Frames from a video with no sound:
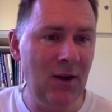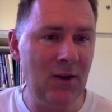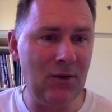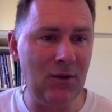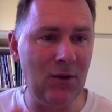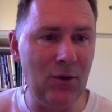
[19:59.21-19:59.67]

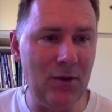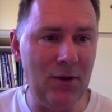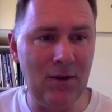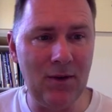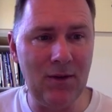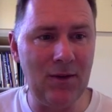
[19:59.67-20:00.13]
So
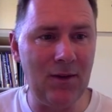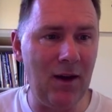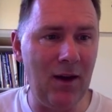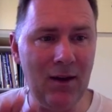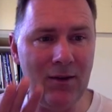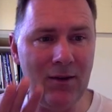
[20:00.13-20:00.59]
this is
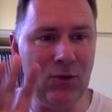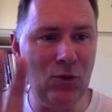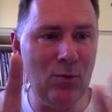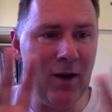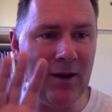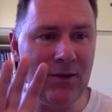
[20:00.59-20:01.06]
a
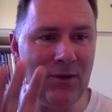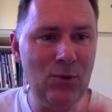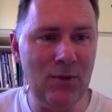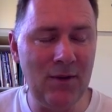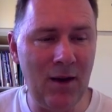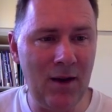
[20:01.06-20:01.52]
2x2
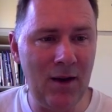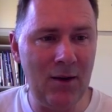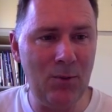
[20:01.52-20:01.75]
design